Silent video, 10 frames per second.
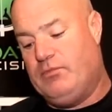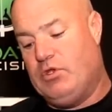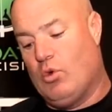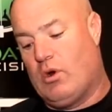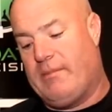
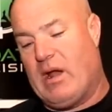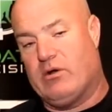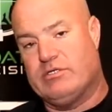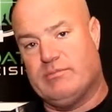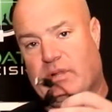your
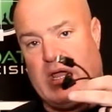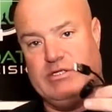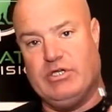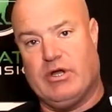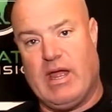power supply
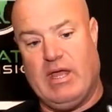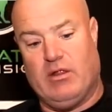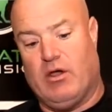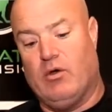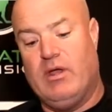to your
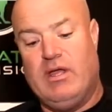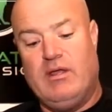Halo,